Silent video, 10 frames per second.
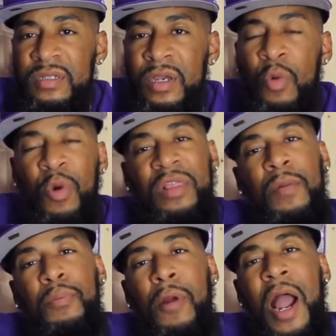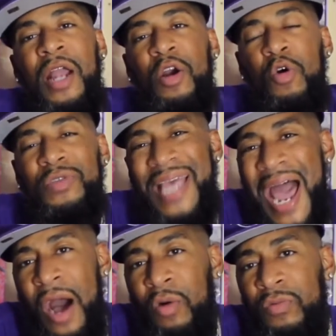When LeBron goes
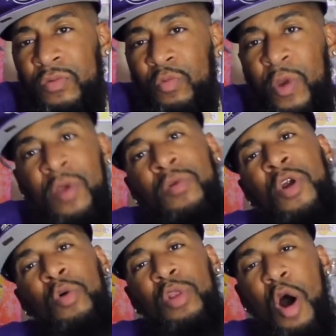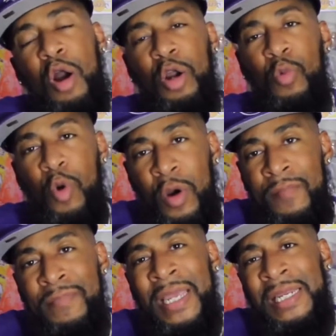out, we no longer will
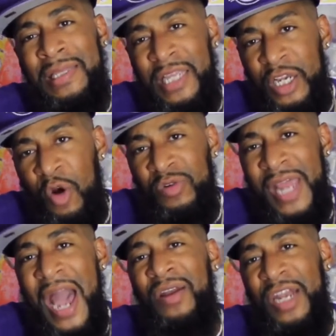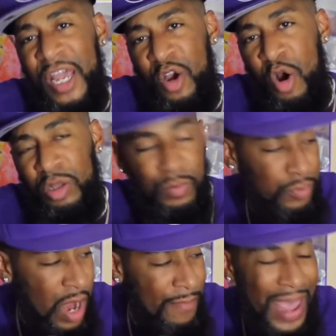immediately go down and they call
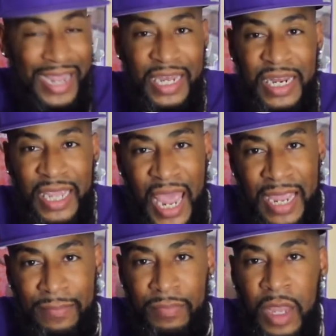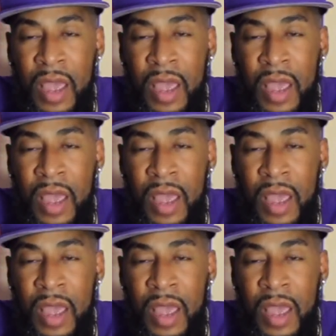LeBron back in the game